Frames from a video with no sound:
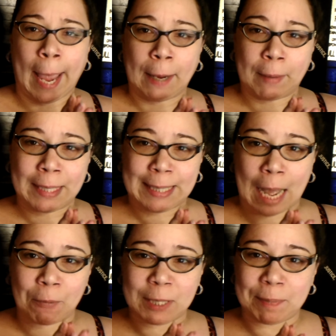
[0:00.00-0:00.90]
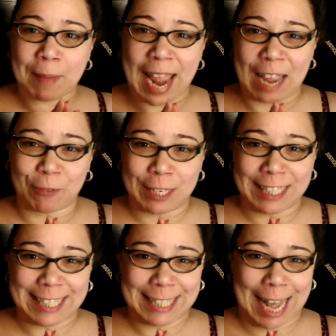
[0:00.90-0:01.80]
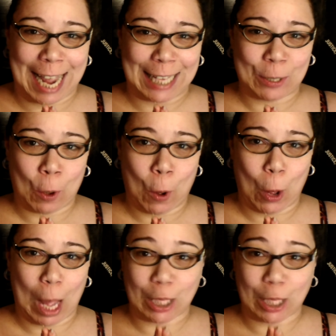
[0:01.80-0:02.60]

Anyways, that was my Avery Designs haul.